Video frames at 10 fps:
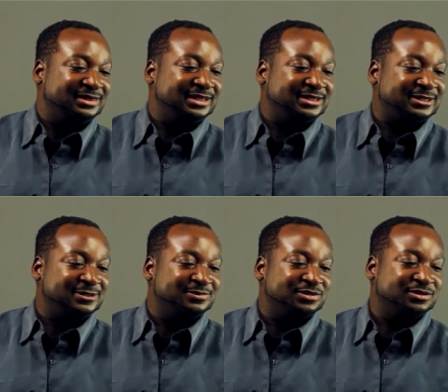this
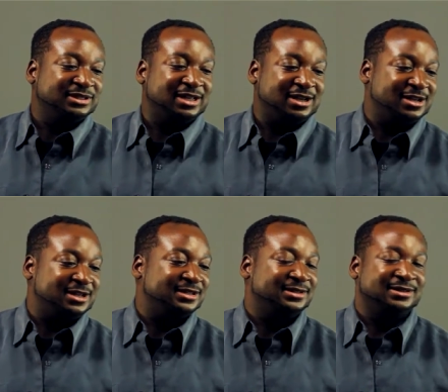simple
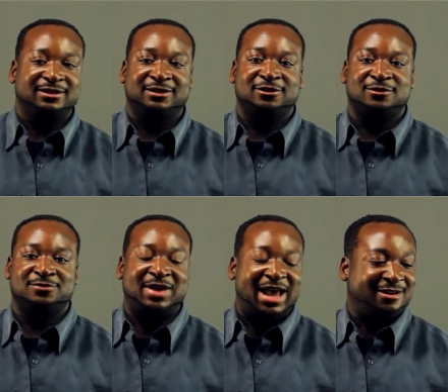uh,
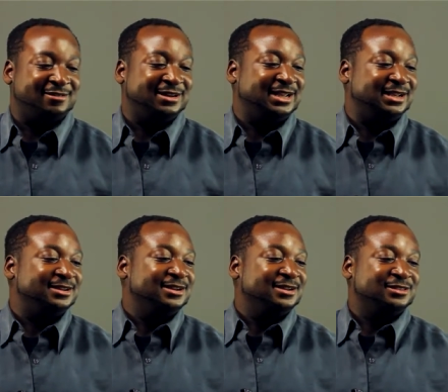pattern here.
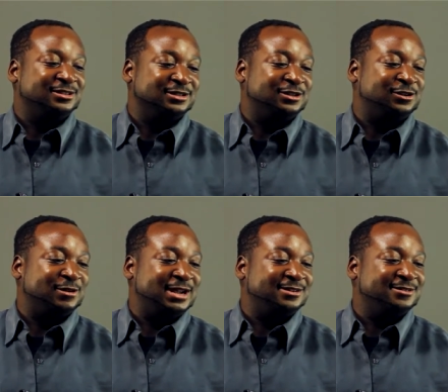The
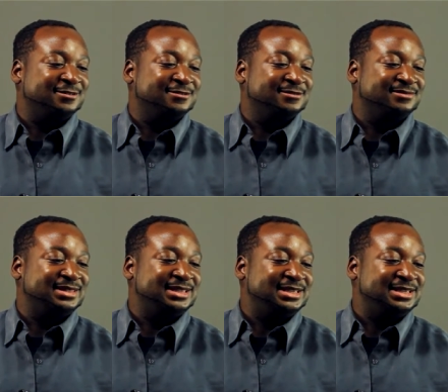greater
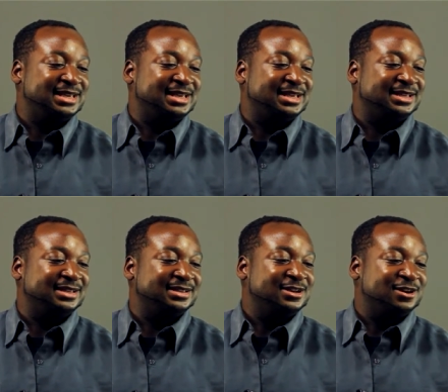the uh,
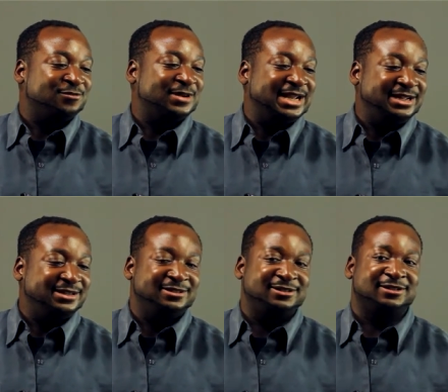
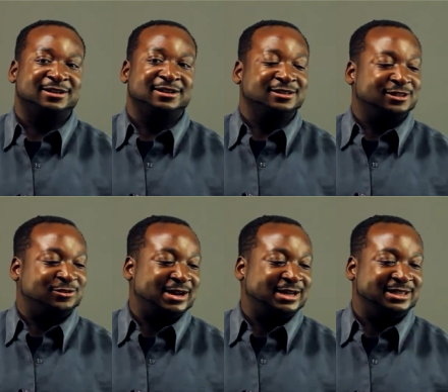range, the
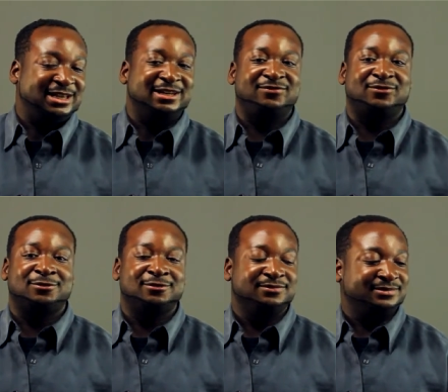greater the
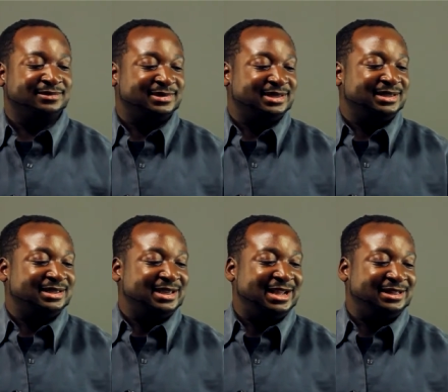interval,
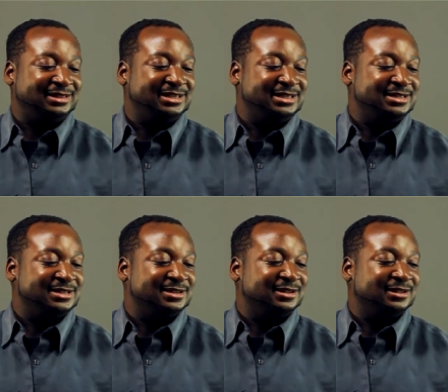and the
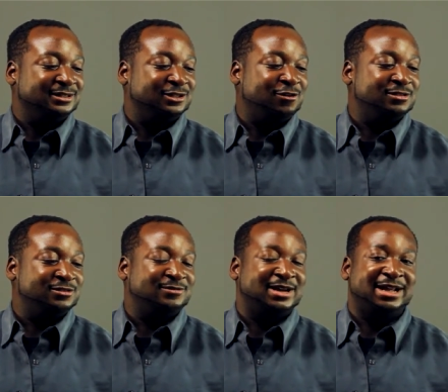lower
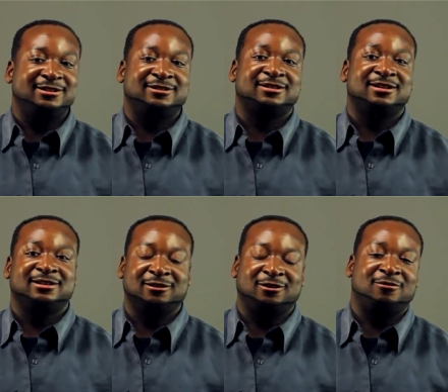the range,
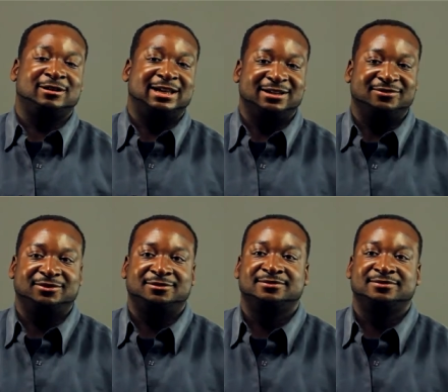the lower the interval.